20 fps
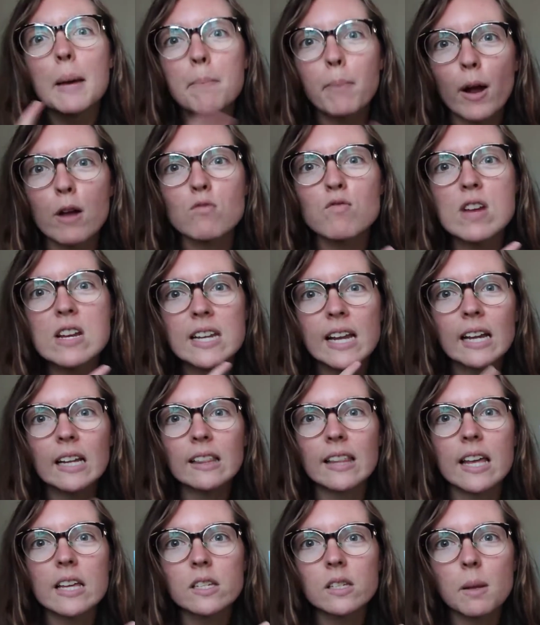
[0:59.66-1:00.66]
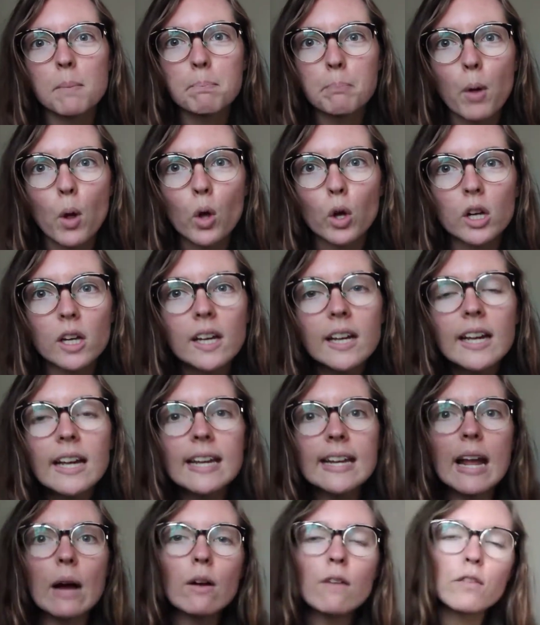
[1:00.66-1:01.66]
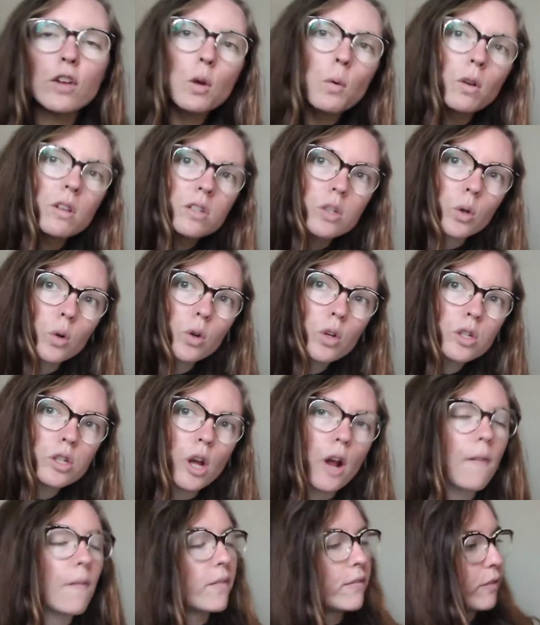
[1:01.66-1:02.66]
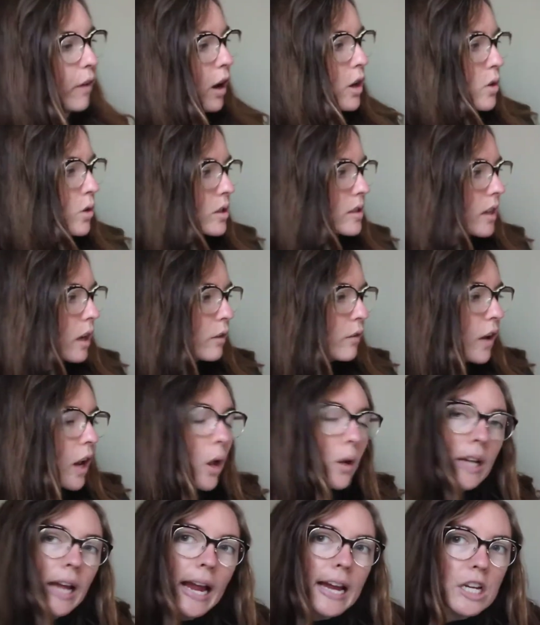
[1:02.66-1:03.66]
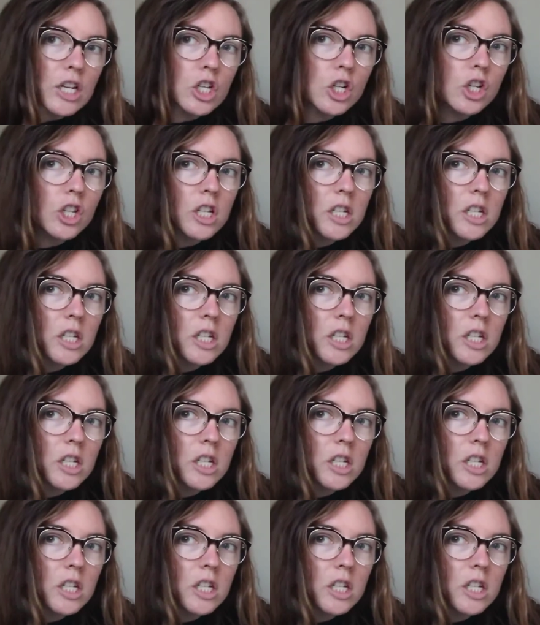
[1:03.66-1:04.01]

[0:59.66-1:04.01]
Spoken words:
by reading this book. Now, if you want to also find yourself a location on